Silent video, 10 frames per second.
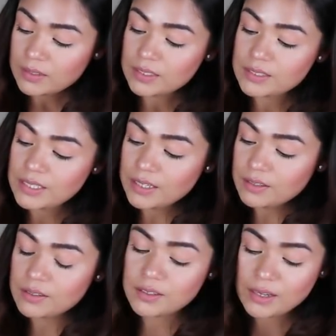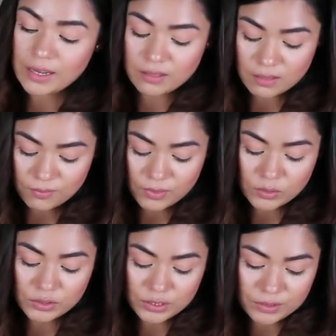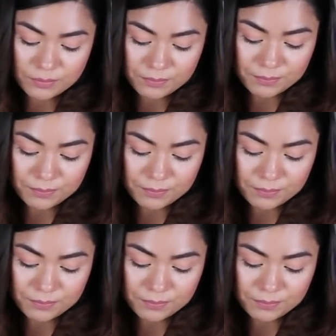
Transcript: Let's take a look at the future.